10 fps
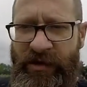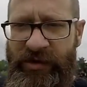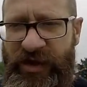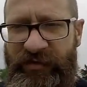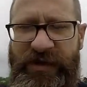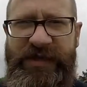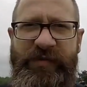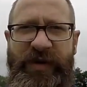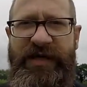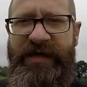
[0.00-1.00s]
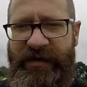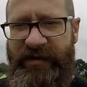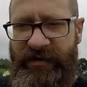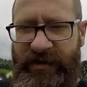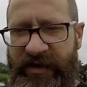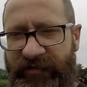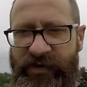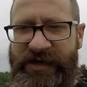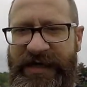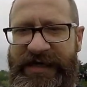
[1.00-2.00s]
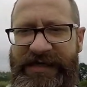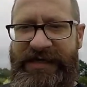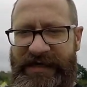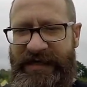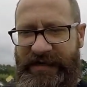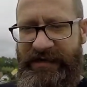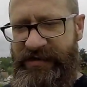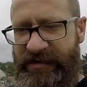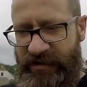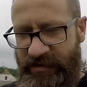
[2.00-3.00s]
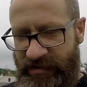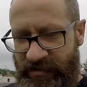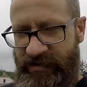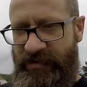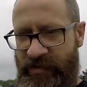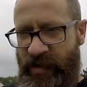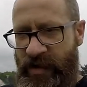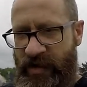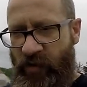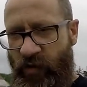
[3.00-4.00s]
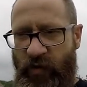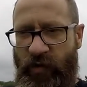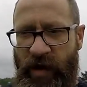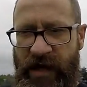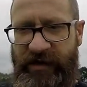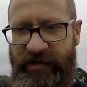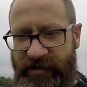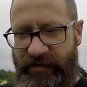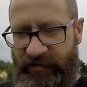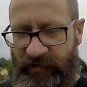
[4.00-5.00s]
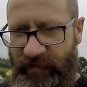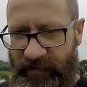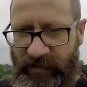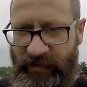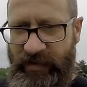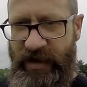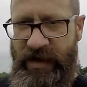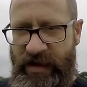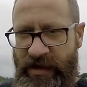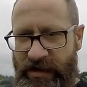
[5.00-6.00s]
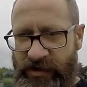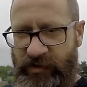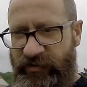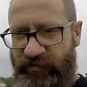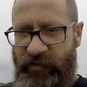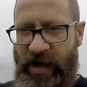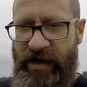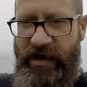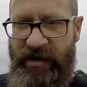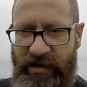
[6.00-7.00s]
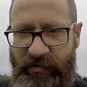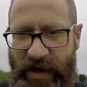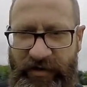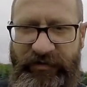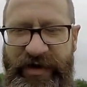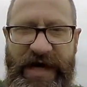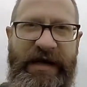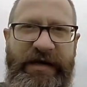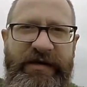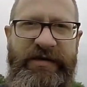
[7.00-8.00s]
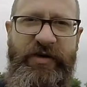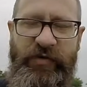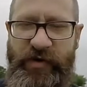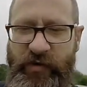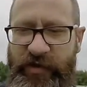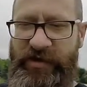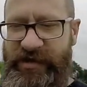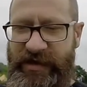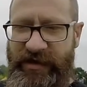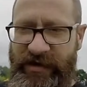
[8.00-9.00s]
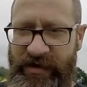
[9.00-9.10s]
Generally speaking, if you're selling CDs or other sort of paraphernalia to do with your music,